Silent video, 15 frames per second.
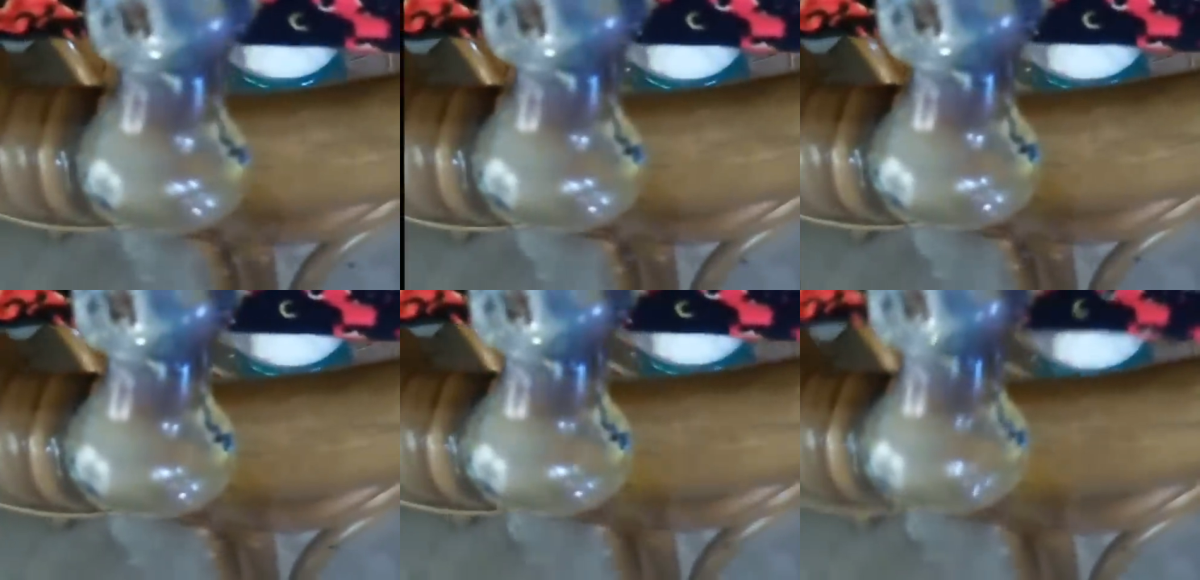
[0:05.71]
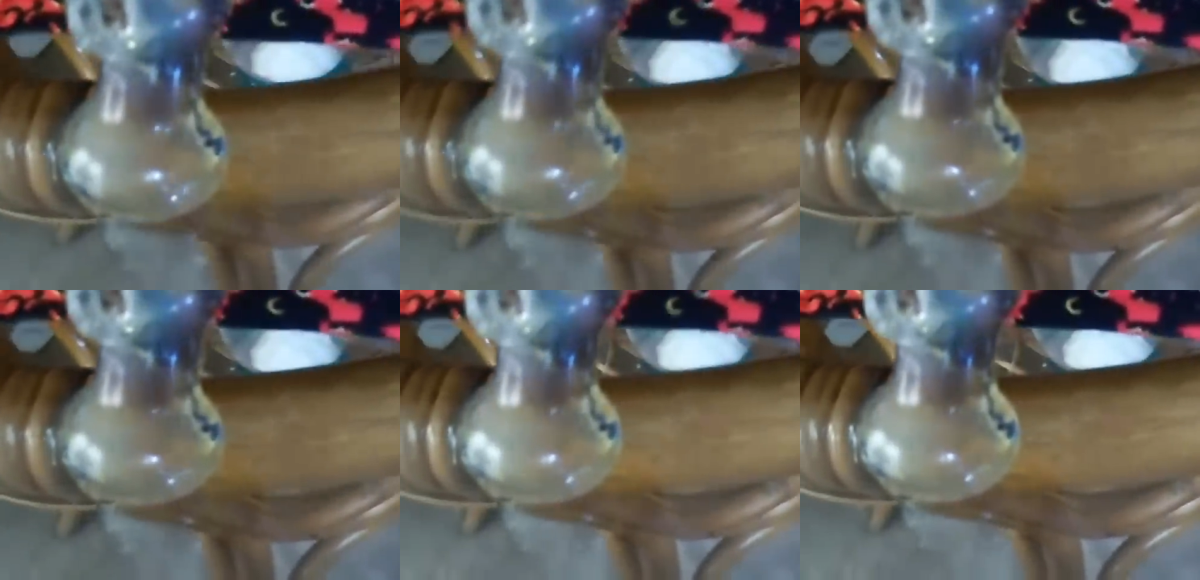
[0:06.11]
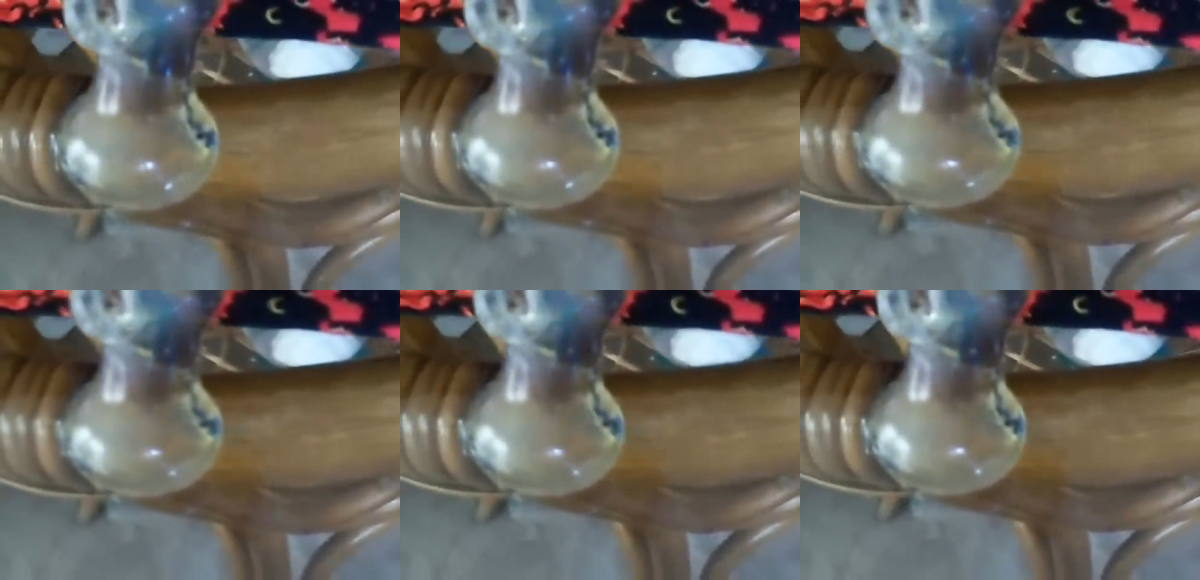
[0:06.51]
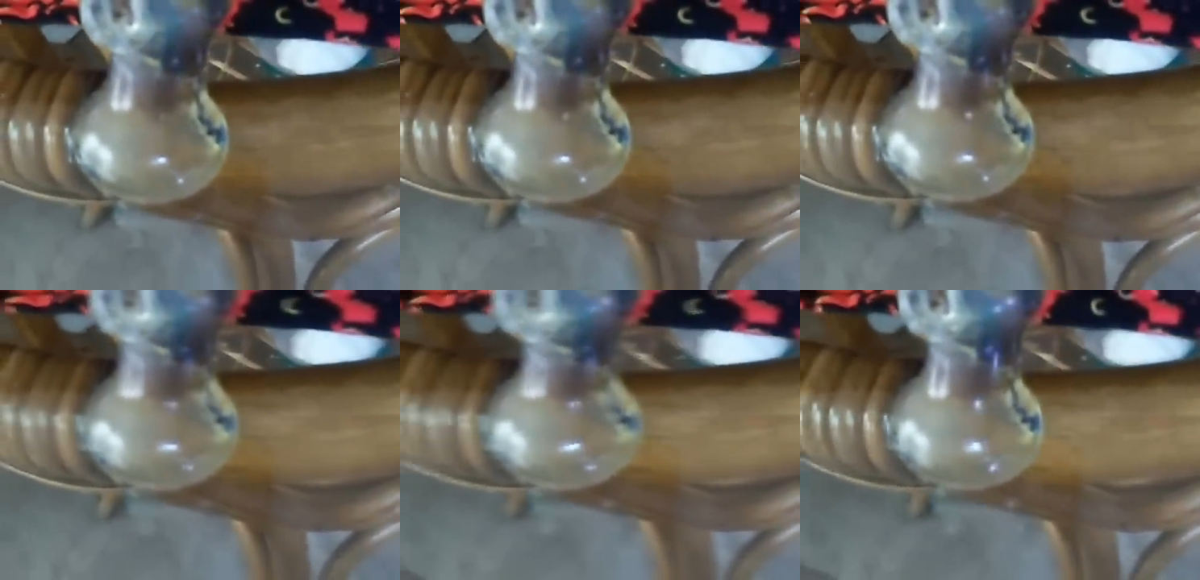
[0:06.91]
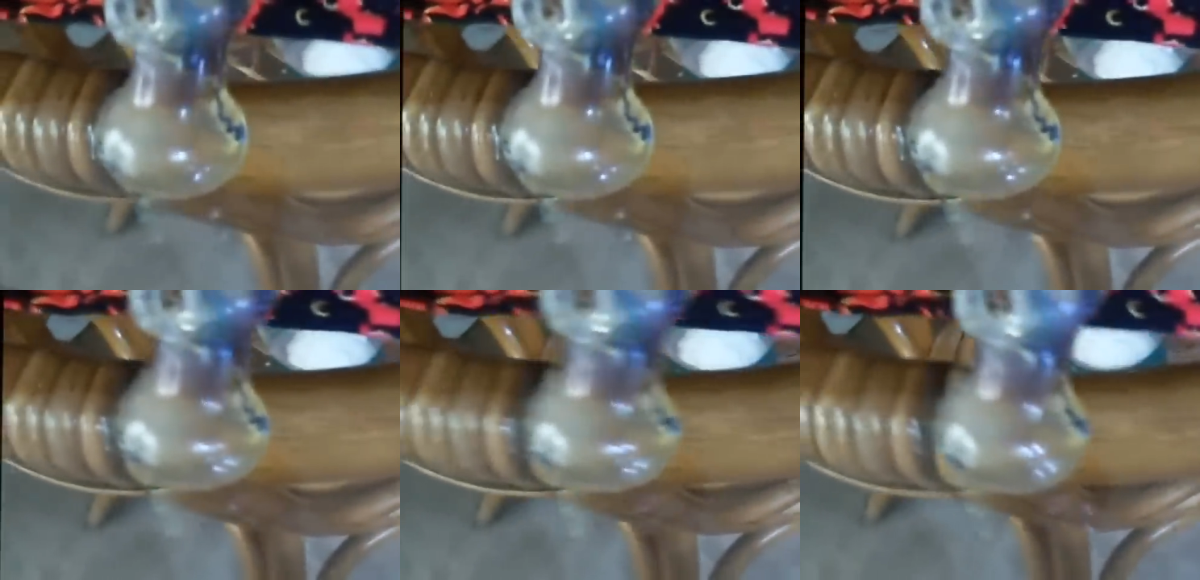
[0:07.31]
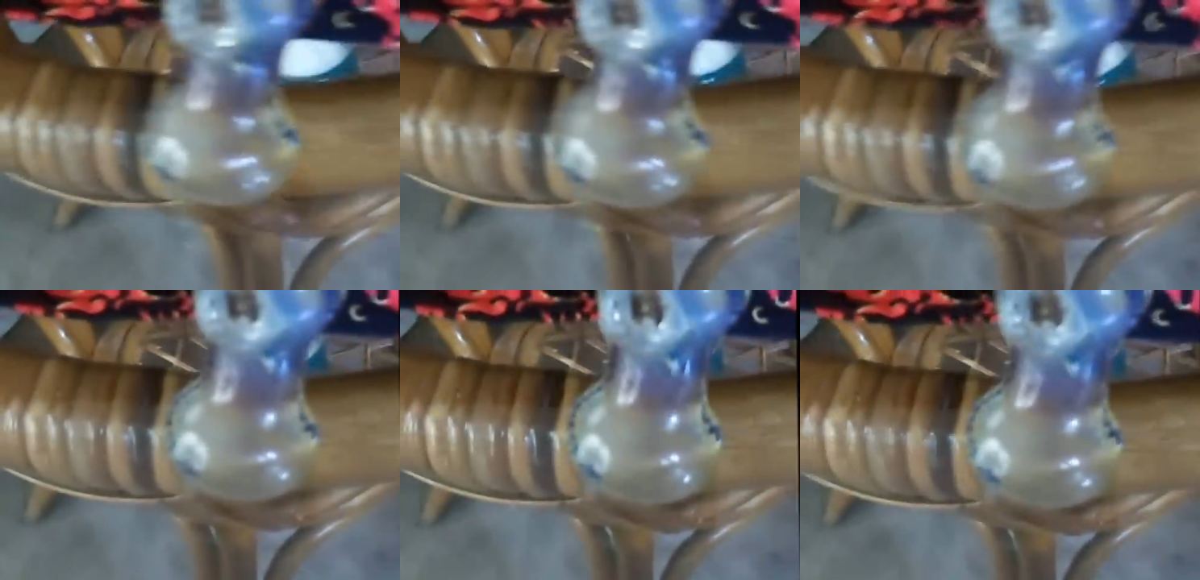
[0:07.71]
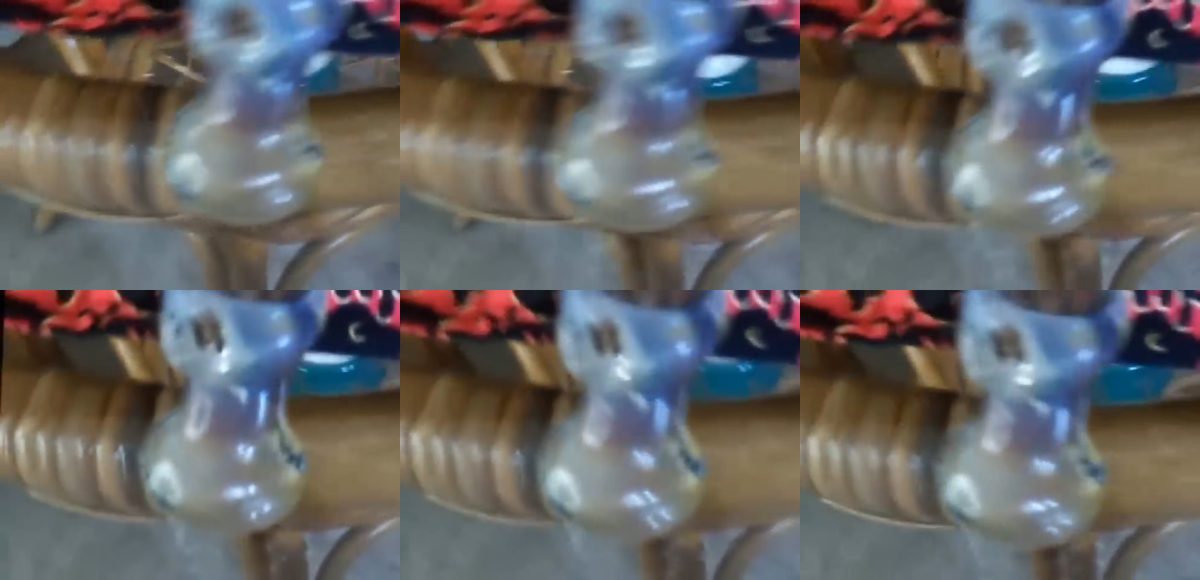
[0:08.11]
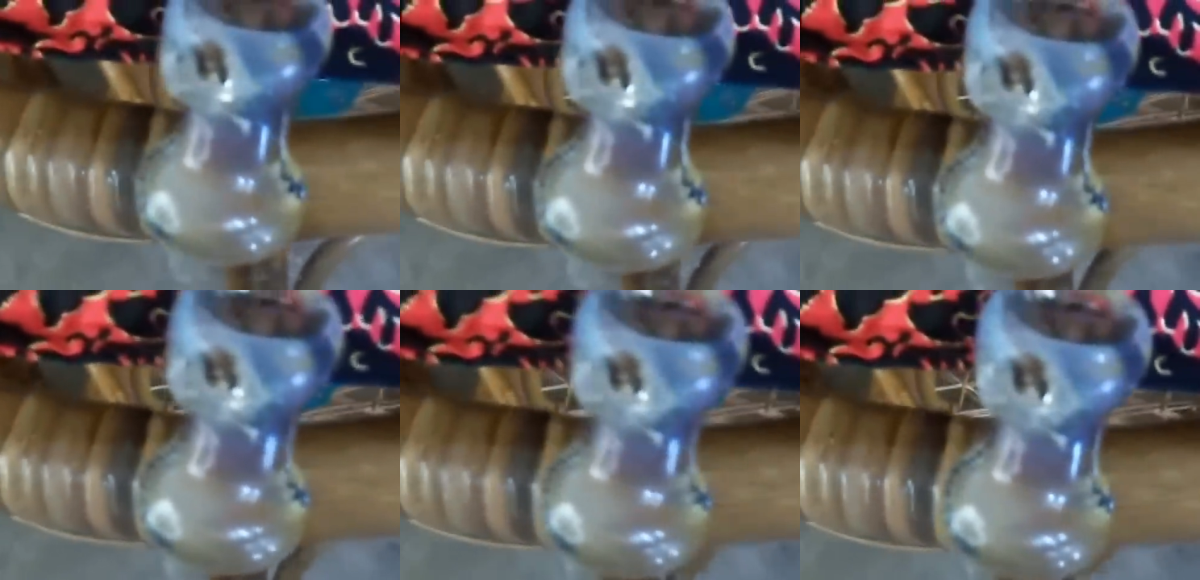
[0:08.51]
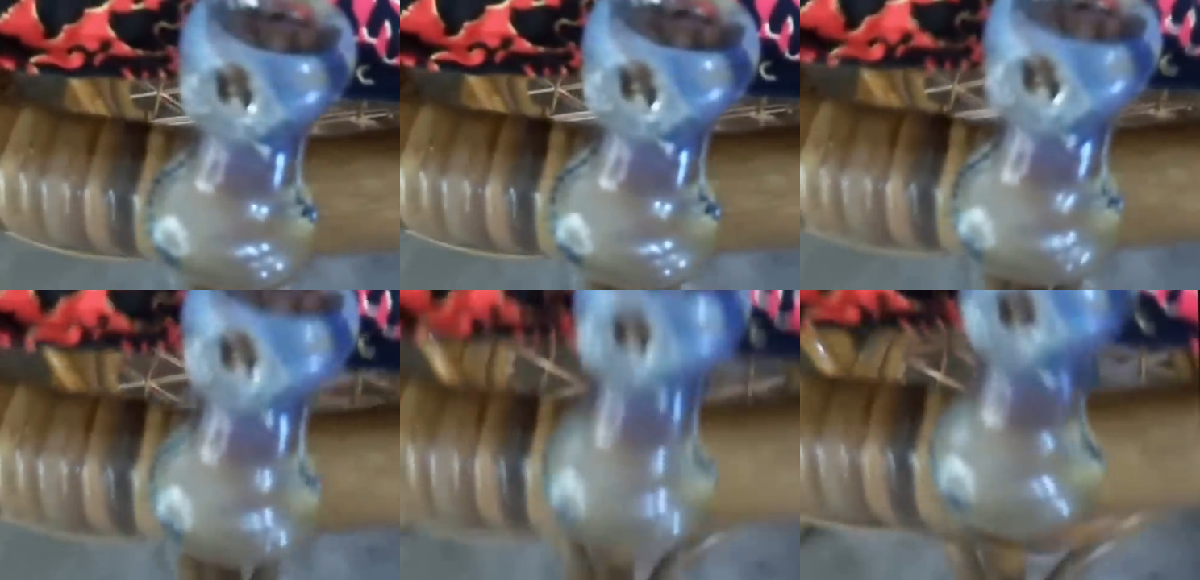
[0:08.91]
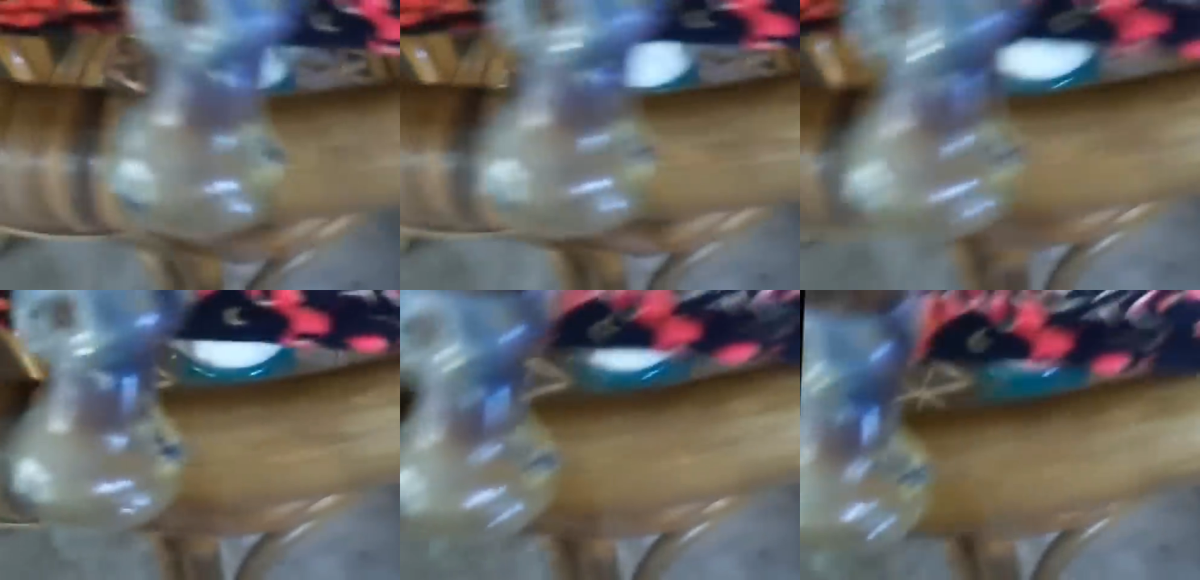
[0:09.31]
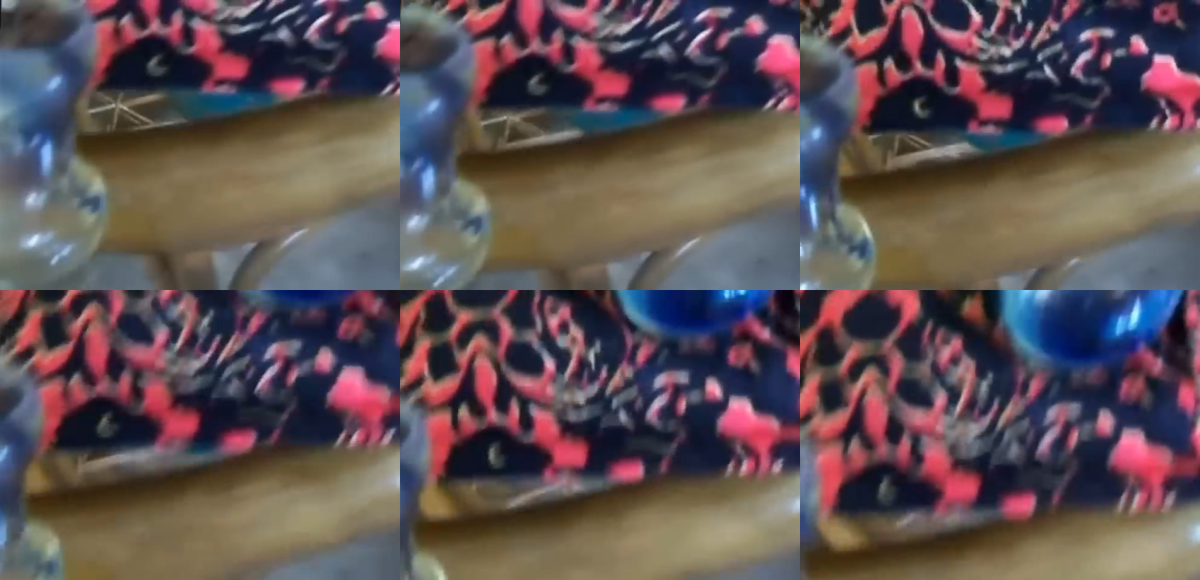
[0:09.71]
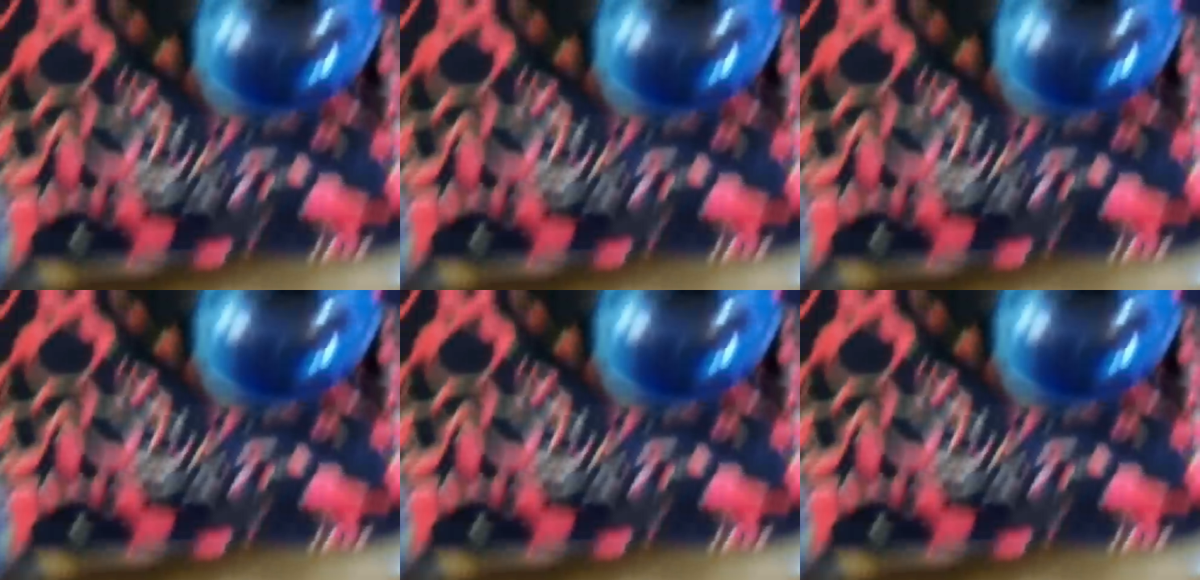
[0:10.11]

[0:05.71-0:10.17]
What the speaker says: Nobody's mouth can be seen.